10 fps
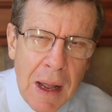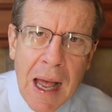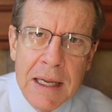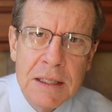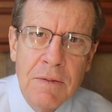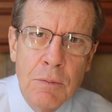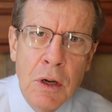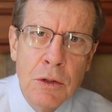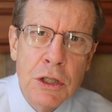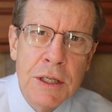positive
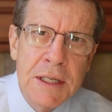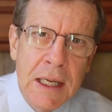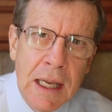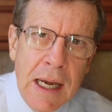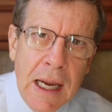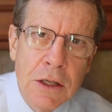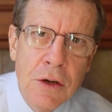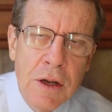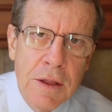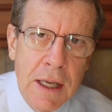emotions that connect
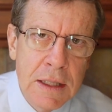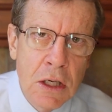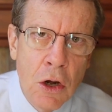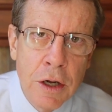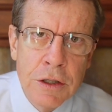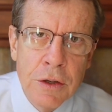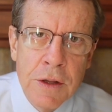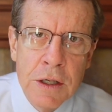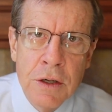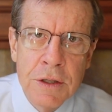you to things larger
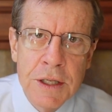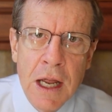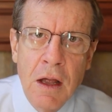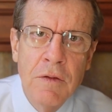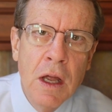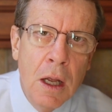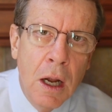than yourself.